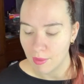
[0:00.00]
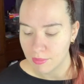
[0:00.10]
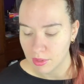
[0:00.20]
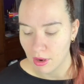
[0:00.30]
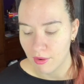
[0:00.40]

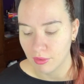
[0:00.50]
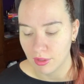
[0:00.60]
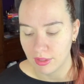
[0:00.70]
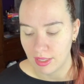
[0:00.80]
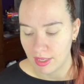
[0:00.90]
So I've
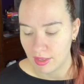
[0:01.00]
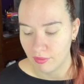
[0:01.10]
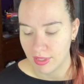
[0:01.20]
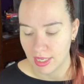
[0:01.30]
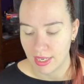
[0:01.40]
got the
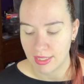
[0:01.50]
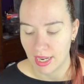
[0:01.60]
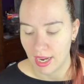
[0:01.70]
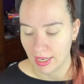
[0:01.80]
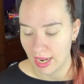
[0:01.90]
Vizart
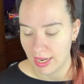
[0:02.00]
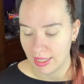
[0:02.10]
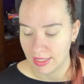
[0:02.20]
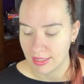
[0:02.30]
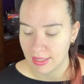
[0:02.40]
Dark
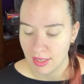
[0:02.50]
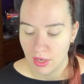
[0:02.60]
Edit,